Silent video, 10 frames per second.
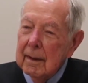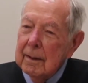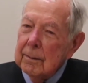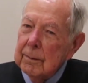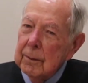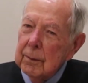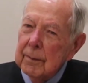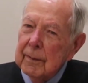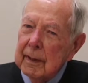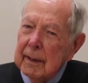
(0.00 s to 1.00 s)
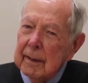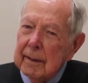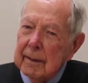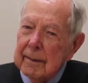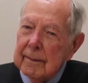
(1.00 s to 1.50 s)
I don't know of any
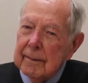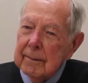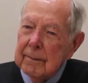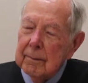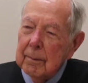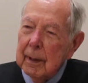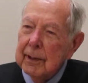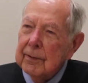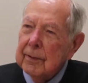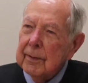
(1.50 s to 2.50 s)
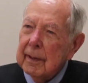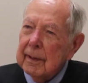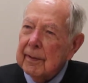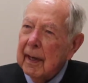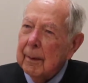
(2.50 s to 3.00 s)
major
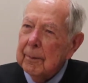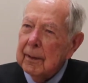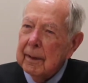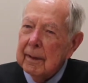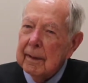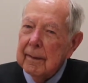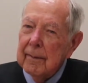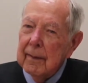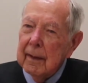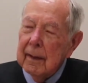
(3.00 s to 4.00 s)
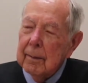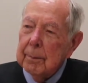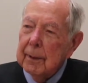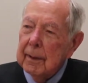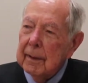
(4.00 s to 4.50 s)
things happening mm -hmm. that
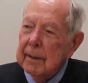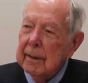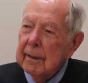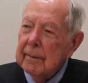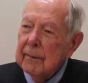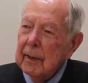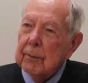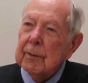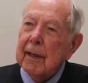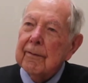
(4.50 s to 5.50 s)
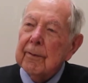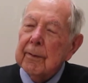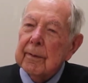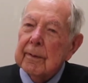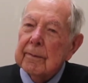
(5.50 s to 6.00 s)
period. It was after
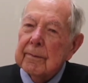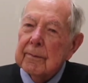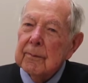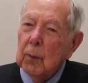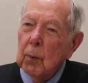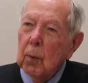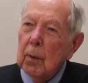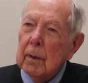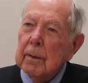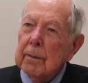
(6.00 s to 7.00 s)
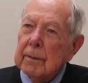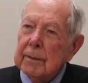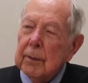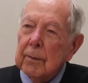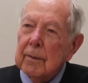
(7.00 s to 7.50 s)
the war
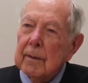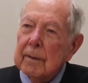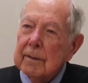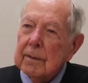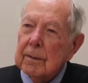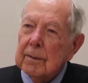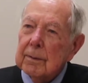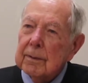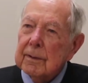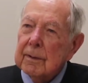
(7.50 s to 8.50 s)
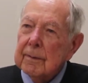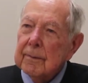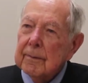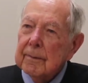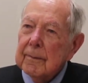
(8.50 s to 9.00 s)
was over, so it was
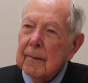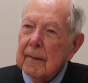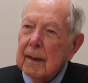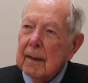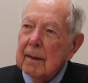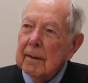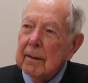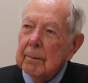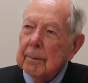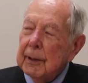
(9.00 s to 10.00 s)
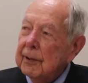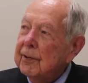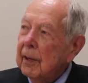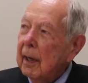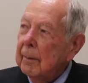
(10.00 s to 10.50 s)

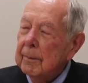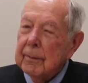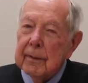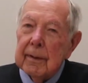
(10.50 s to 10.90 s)
peacetime